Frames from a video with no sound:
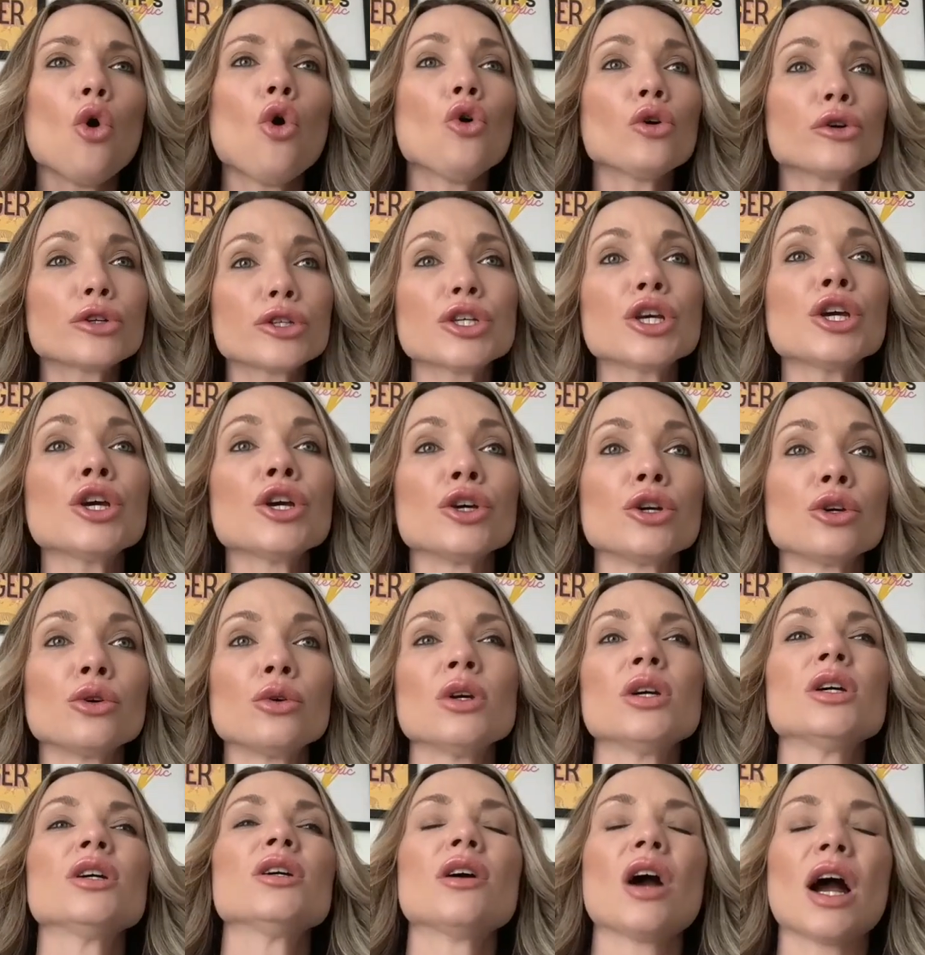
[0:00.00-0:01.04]
Or two,
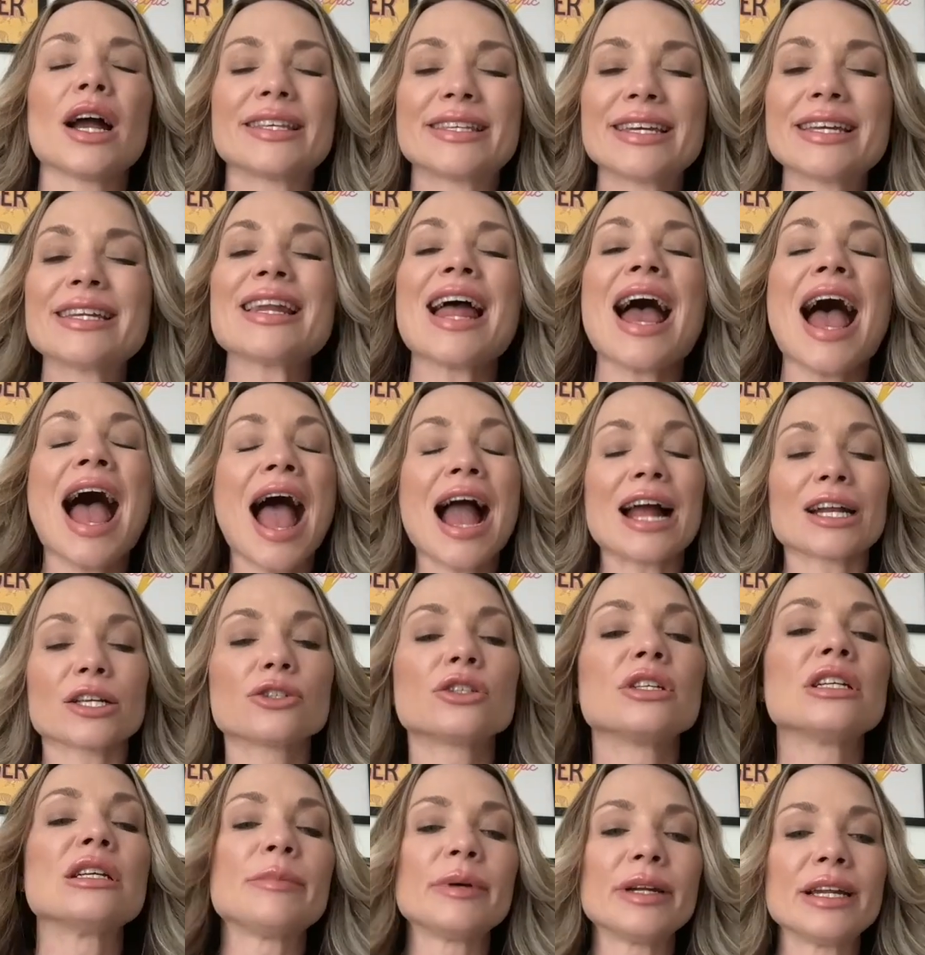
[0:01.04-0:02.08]
I didn't
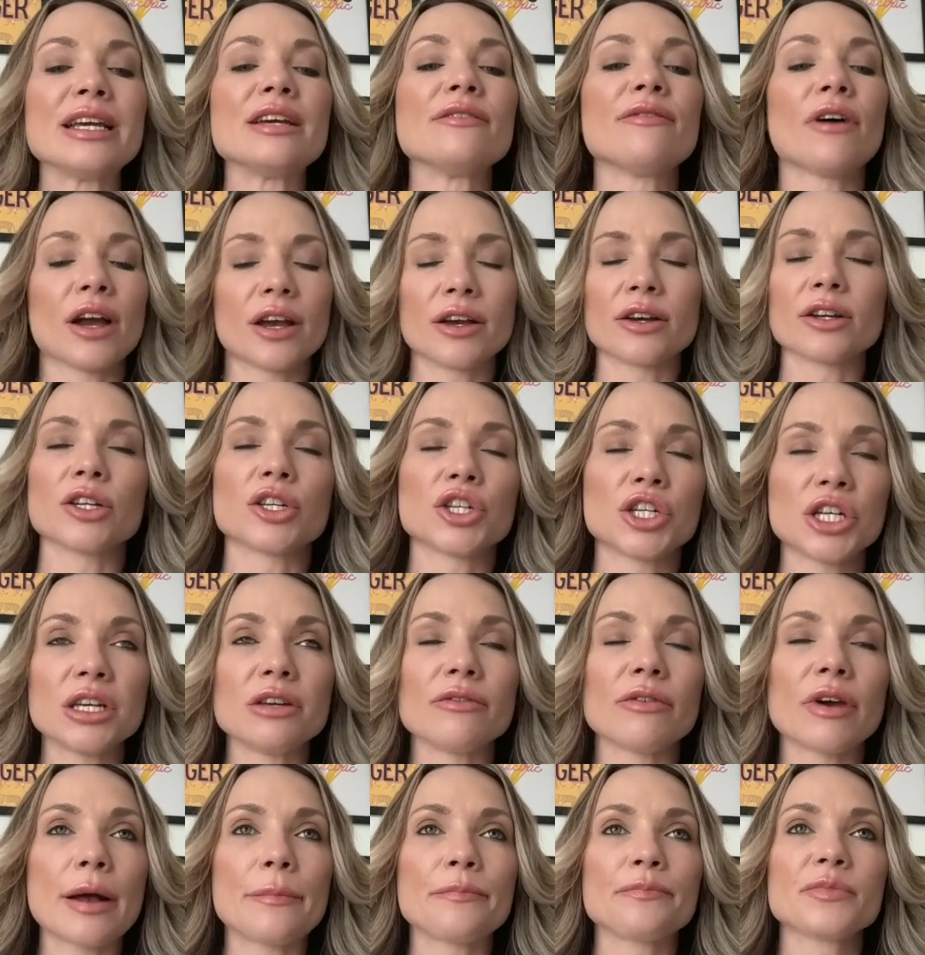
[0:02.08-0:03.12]
actually believe I could
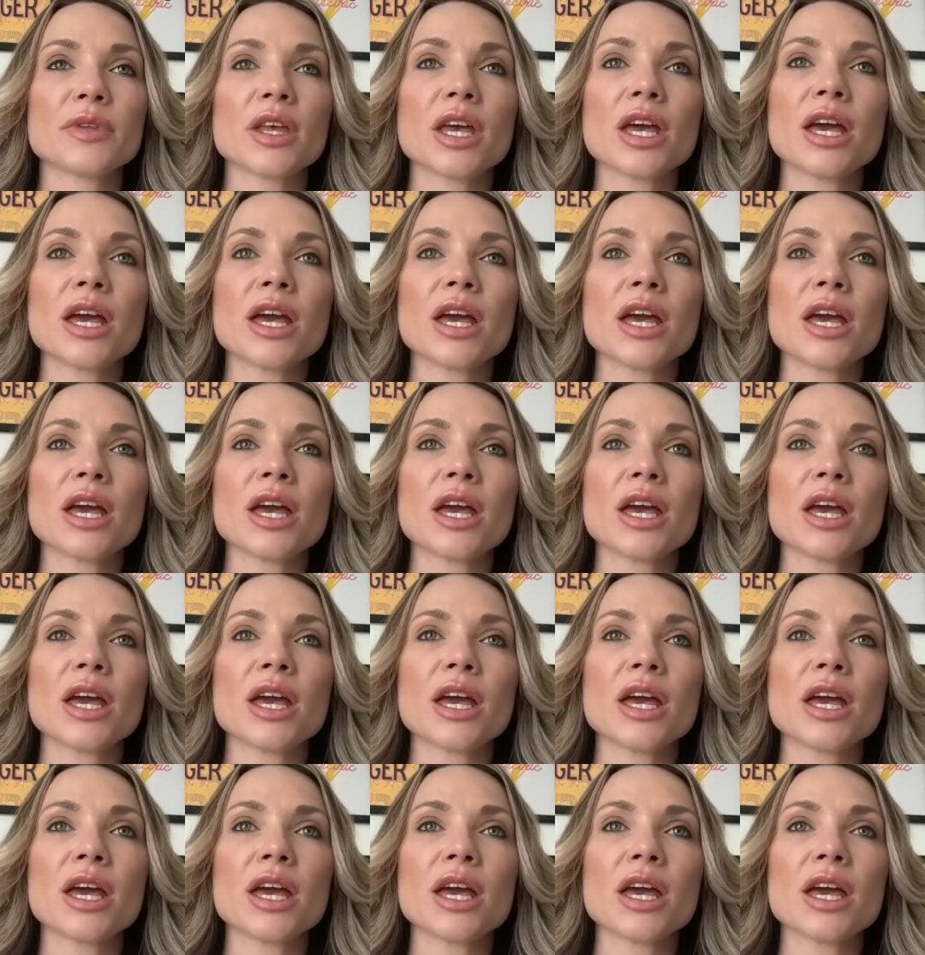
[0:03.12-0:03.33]
achieve it.